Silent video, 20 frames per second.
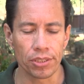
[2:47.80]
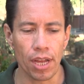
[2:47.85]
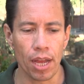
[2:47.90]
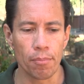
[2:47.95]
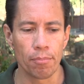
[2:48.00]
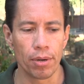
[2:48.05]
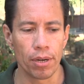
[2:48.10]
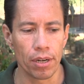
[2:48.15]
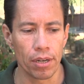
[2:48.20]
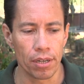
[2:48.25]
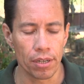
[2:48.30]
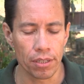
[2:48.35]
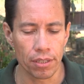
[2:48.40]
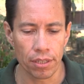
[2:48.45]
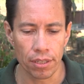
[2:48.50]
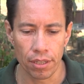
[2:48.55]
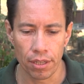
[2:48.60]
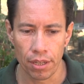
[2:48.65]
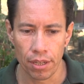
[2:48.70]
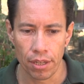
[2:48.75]
I burned,
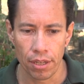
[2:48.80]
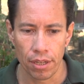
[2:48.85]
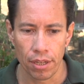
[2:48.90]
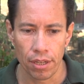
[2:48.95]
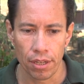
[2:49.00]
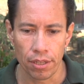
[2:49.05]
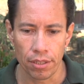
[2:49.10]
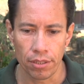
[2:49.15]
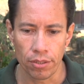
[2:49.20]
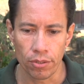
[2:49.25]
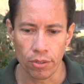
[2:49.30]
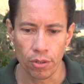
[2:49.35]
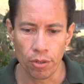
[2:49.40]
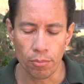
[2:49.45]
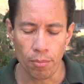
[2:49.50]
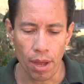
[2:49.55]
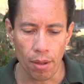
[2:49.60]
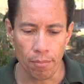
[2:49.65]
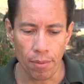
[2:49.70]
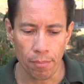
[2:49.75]

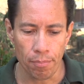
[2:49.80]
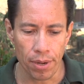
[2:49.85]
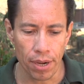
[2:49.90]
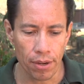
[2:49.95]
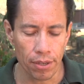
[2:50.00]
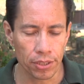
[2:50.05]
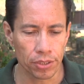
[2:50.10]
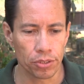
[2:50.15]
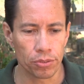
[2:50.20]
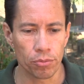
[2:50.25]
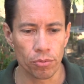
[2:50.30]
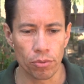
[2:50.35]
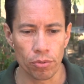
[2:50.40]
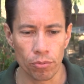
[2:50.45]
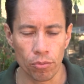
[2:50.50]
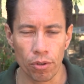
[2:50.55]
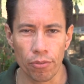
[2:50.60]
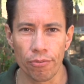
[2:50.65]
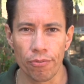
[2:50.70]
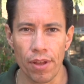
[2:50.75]
my parents
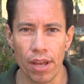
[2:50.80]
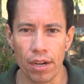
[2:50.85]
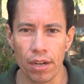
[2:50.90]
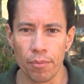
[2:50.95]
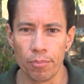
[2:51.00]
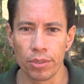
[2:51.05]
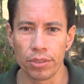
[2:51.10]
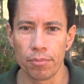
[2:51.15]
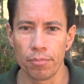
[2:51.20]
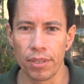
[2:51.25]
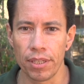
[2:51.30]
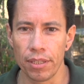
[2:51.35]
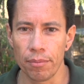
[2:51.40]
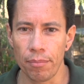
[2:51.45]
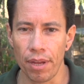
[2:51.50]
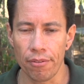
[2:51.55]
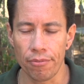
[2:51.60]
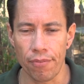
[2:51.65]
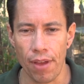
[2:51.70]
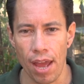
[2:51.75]
were fed up with me,
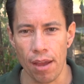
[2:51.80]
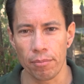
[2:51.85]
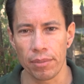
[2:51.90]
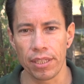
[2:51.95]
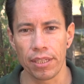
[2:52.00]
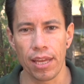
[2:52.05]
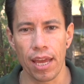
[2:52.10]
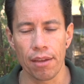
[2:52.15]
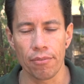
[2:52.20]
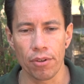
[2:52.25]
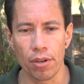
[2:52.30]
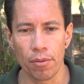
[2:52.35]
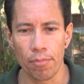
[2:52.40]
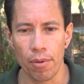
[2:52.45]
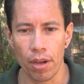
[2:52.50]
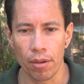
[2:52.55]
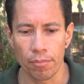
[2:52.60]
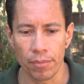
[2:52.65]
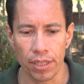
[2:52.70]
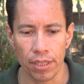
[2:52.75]
my family gave up
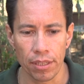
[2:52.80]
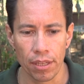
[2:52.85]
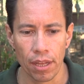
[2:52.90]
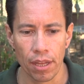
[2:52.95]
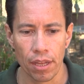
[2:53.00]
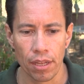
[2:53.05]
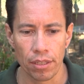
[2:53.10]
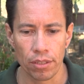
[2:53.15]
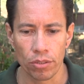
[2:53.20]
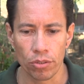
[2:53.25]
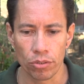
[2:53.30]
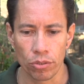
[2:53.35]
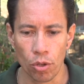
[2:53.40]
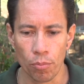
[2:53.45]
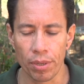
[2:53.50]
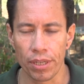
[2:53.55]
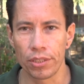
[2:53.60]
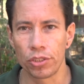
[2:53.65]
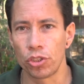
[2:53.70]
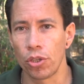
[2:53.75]
on me,
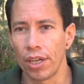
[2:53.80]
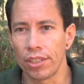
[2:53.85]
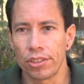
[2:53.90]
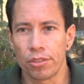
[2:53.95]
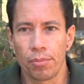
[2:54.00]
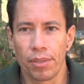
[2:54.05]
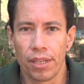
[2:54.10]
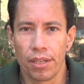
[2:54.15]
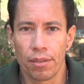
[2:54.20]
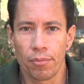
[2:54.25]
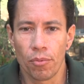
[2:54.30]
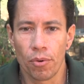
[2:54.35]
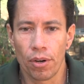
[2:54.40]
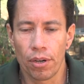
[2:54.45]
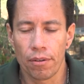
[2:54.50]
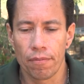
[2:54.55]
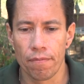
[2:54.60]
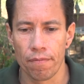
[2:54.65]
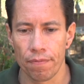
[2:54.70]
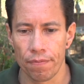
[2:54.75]
nobody trusts me
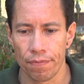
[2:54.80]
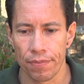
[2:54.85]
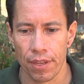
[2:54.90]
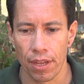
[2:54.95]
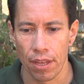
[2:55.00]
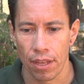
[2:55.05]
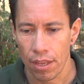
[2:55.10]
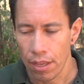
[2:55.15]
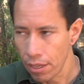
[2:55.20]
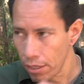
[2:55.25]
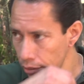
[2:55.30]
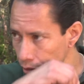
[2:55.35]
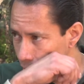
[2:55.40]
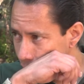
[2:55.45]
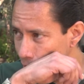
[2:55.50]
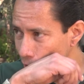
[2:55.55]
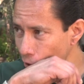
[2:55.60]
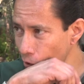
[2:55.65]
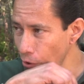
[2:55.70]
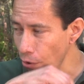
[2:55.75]
anymore.
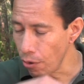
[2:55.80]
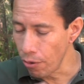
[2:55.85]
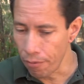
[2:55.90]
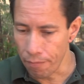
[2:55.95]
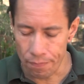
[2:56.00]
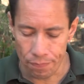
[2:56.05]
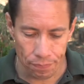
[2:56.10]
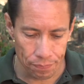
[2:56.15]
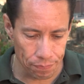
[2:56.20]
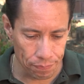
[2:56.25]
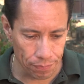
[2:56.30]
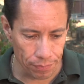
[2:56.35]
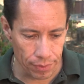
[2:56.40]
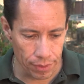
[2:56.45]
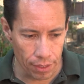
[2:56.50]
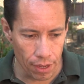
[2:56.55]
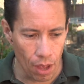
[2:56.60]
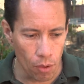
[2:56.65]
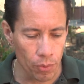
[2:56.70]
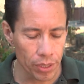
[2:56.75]
So
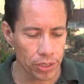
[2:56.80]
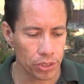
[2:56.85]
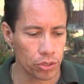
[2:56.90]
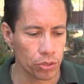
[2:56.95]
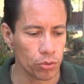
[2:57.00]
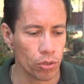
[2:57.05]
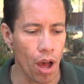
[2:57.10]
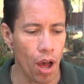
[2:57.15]
I went to